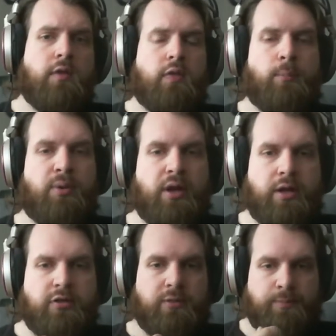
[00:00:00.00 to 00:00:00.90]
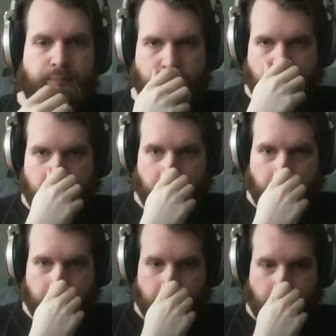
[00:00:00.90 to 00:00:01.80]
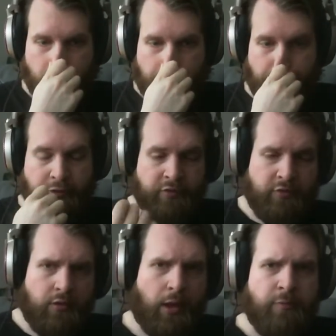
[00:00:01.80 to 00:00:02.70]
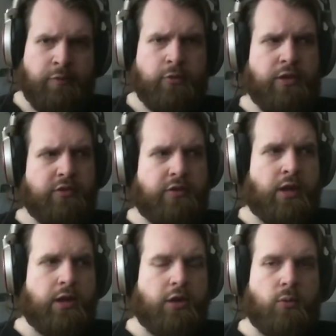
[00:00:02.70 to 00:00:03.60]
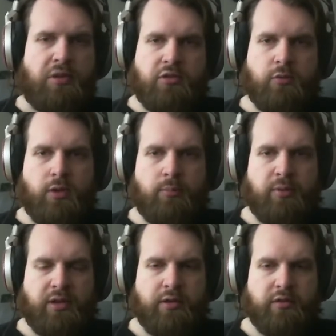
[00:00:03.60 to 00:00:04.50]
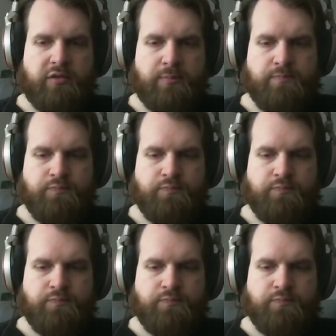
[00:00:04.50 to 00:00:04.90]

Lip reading: But there's a few things that kind of go into it, because